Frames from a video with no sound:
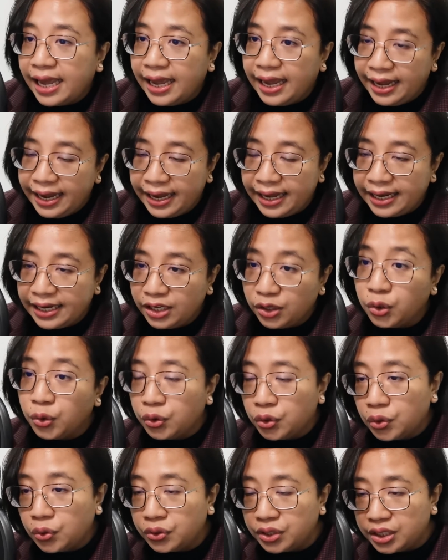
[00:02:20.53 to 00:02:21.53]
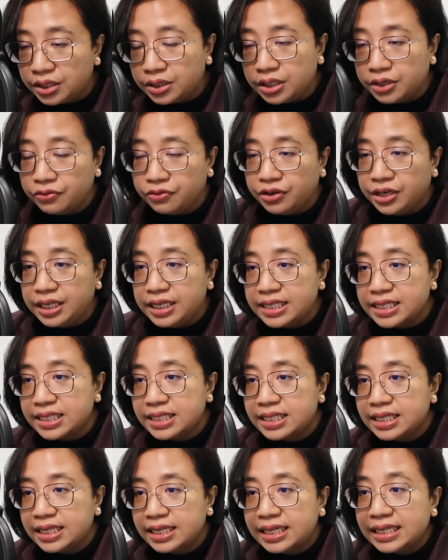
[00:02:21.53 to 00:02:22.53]
and you could know the
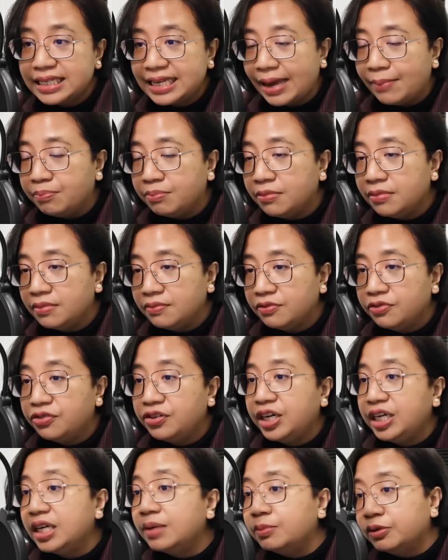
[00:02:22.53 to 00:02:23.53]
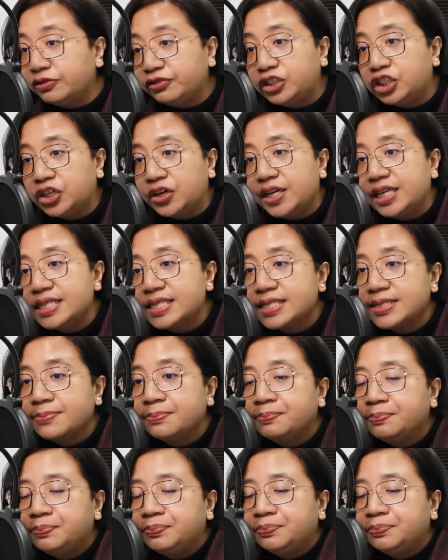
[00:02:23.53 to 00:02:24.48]
difference, that freedom of choice.